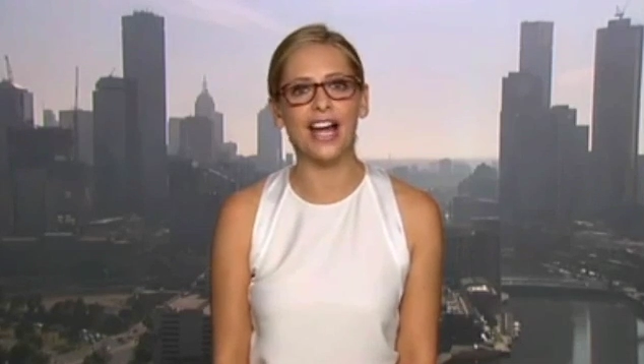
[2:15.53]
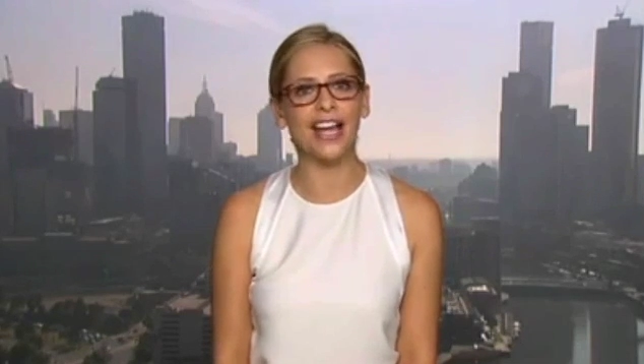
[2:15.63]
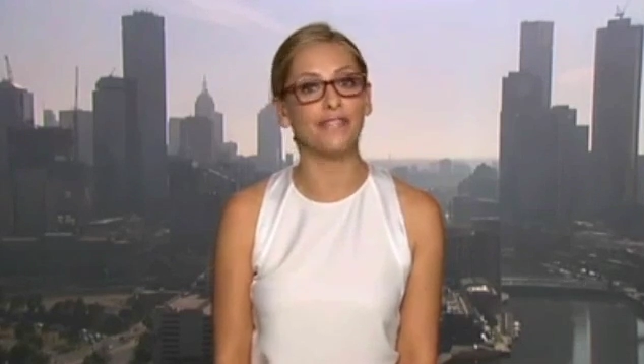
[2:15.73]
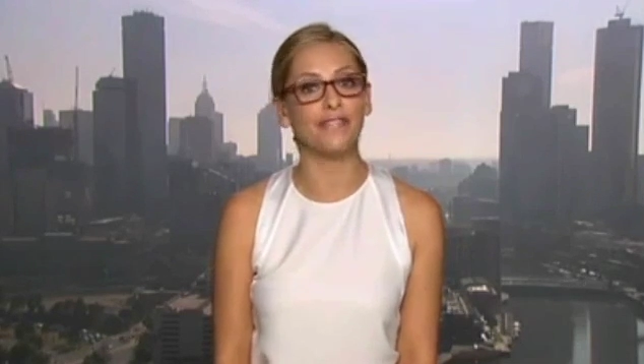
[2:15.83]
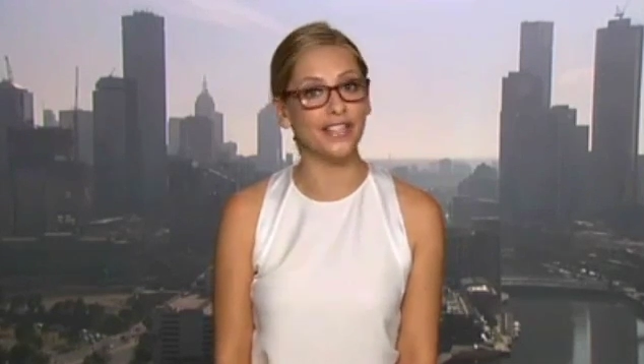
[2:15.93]

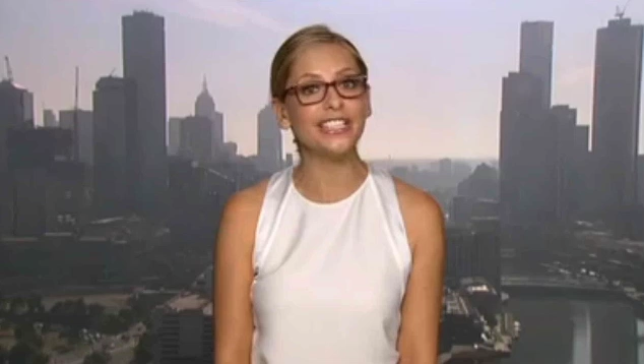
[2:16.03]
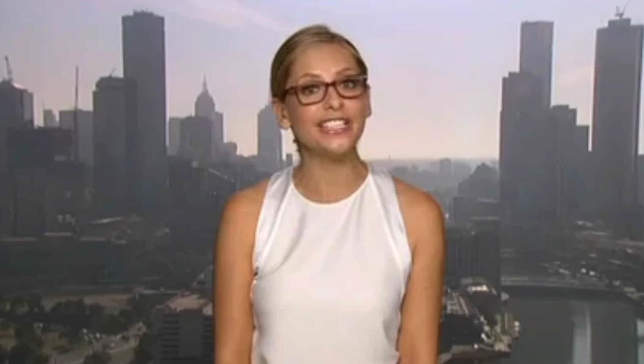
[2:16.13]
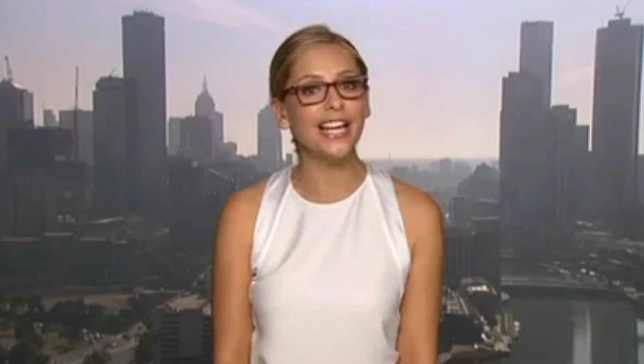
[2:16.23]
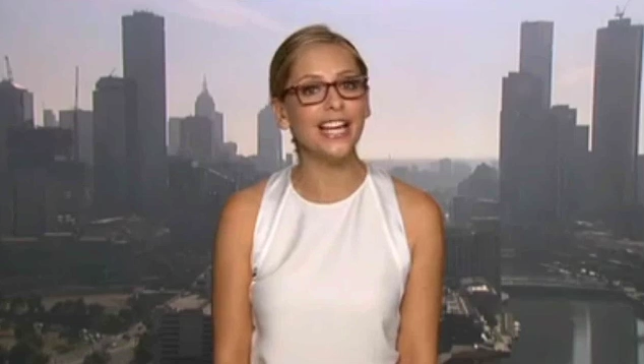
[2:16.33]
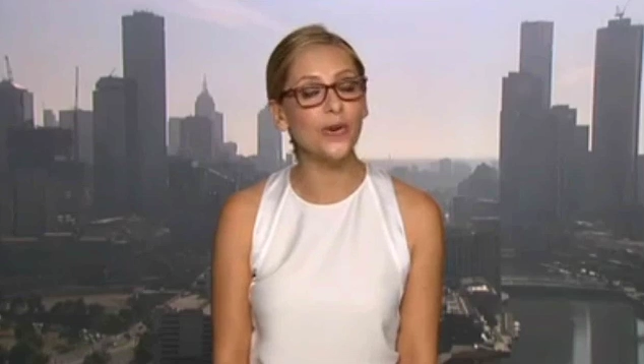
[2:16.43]
I
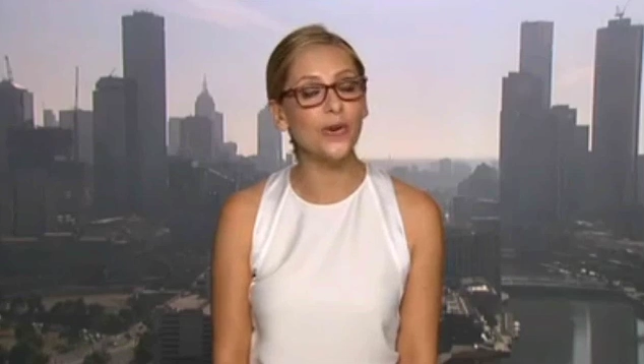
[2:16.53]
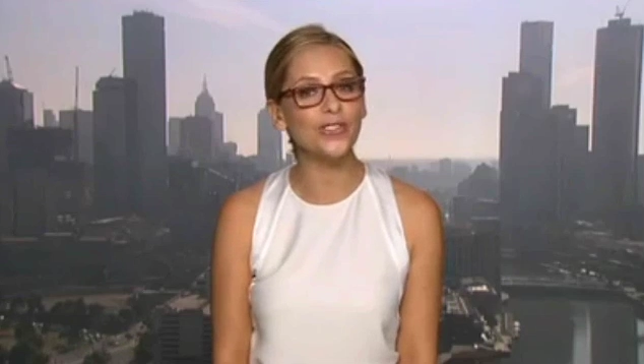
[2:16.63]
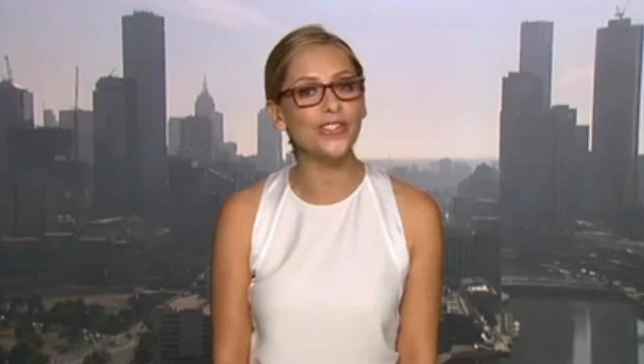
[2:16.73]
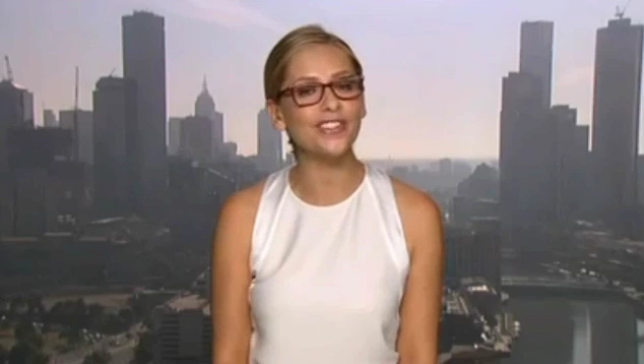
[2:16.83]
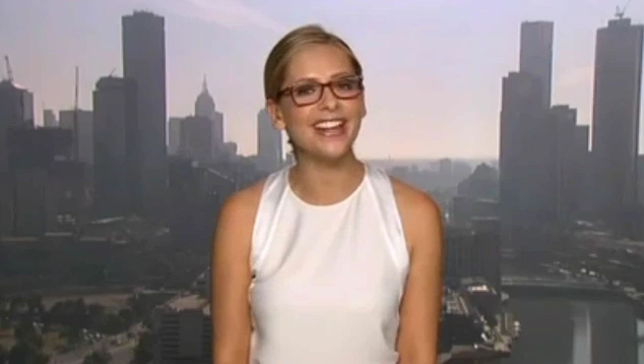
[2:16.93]
feel a lot
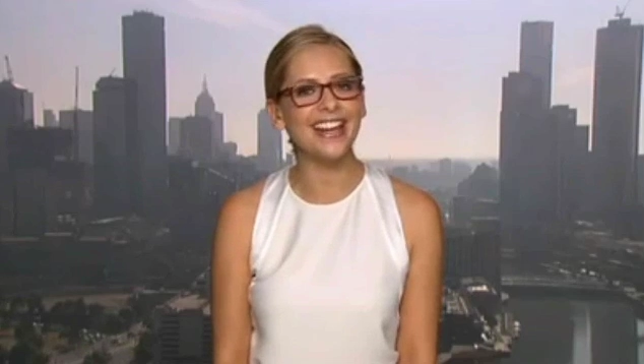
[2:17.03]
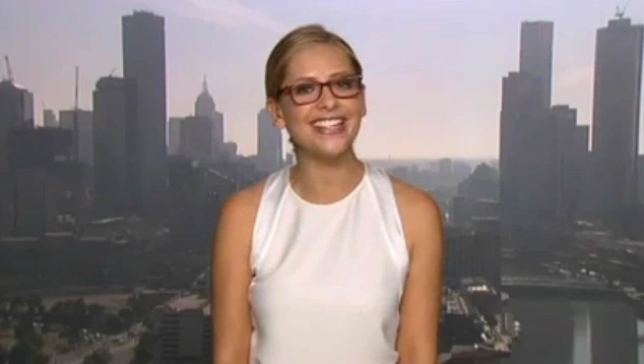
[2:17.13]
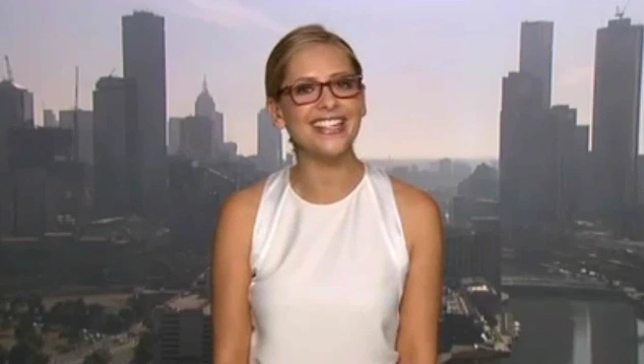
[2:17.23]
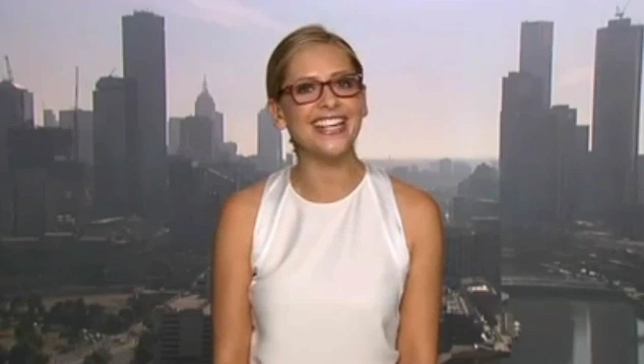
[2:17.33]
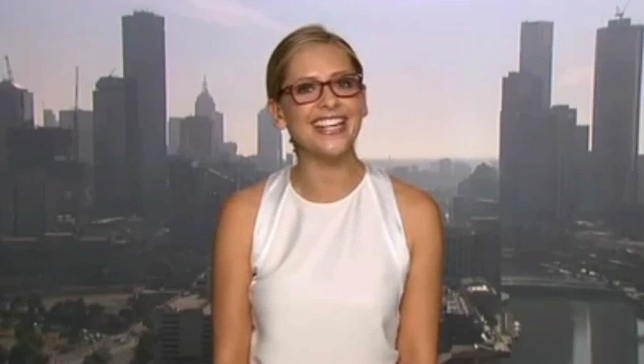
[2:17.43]
older than
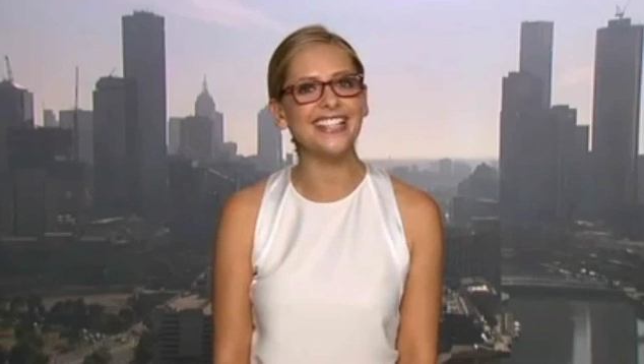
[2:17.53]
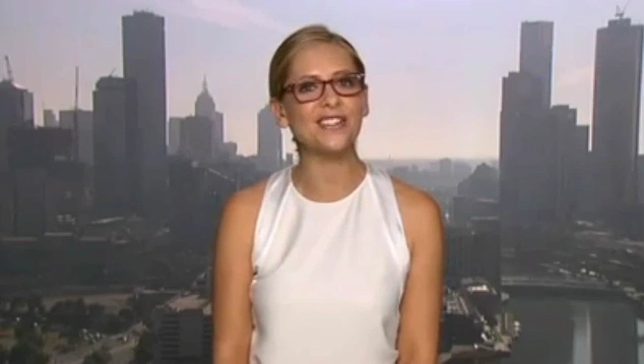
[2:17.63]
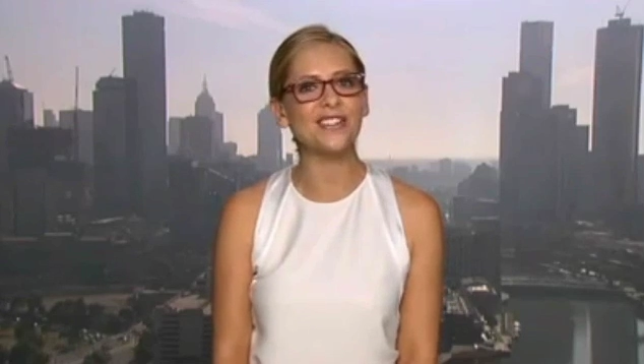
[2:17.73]
18,